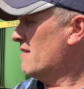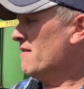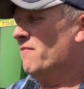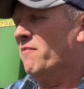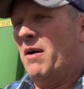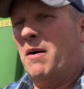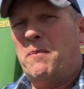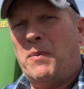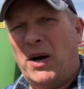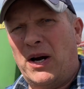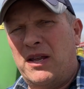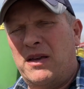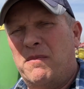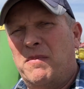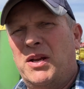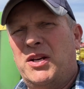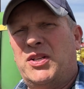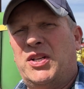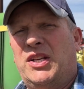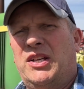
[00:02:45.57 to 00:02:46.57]
My buddy in
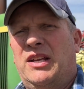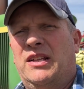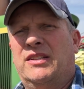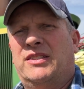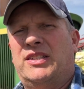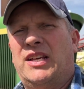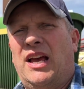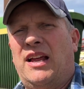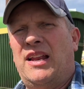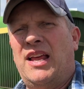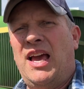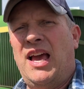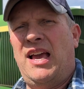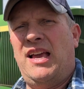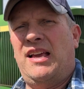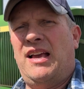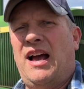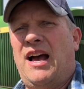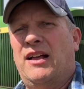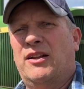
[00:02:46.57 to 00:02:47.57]
Michigan said,
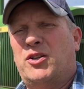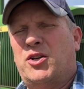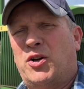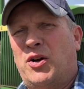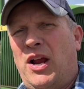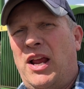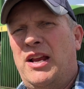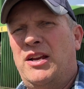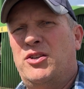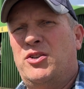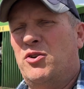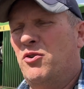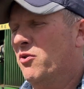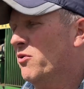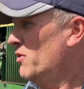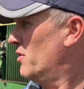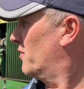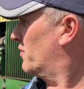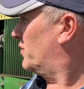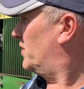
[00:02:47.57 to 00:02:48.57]
hey, I'll trade you